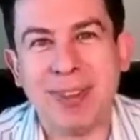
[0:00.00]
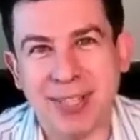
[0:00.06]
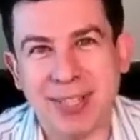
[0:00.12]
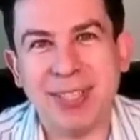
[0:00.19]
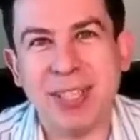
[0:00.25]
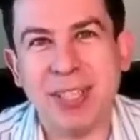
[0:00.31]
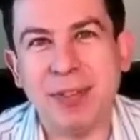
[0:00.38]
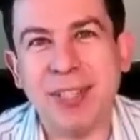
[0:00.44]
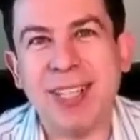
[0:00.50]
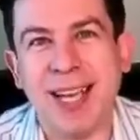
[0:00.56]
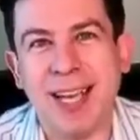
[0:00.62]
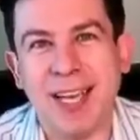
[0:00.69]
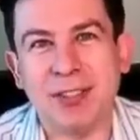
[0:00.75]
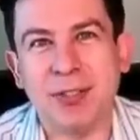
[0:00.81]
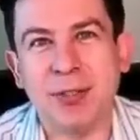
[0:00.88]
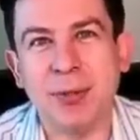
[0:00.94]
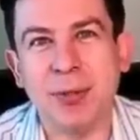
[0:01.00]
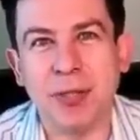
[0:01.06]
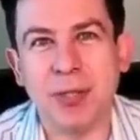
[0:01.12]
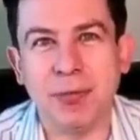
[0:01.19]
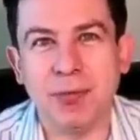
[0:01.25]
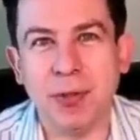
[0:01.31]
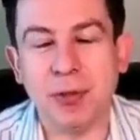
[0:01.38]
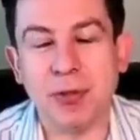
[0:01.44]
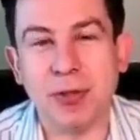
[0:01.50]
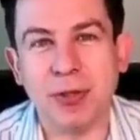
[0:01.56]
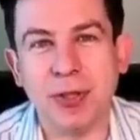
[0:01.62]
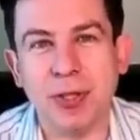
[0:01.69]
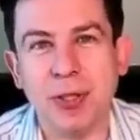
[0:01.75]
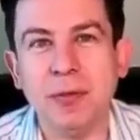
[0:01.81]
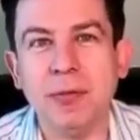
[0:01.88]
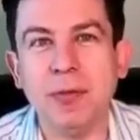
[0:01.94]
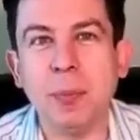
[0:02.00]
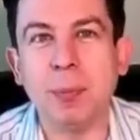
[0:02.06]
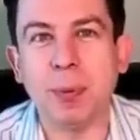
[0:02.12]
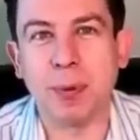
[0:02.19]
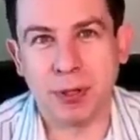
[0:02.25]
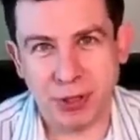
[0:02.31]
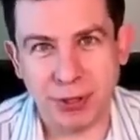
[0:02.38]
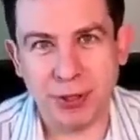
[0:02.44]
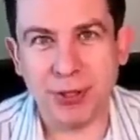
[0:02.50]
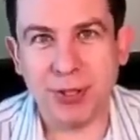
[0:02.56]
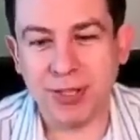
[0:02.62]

there are definitely cats who, if you if you push it,